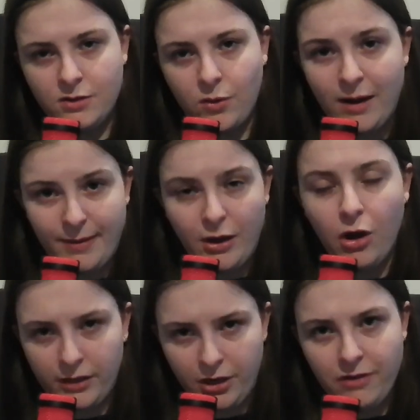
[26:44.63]
quite a bit
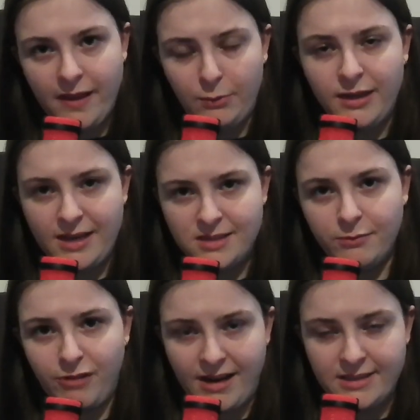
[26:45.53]
earlier and they would get
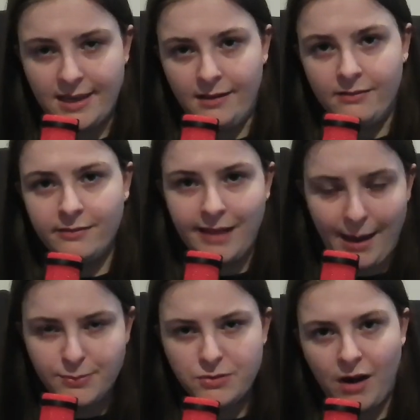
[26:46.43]
some racing
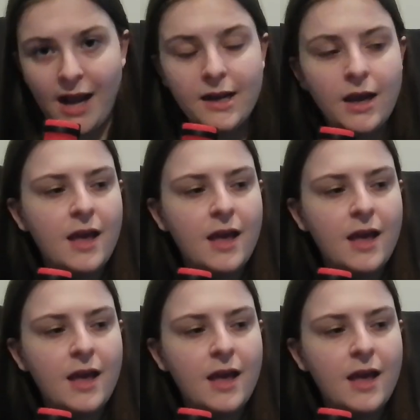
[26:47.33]
laps, right?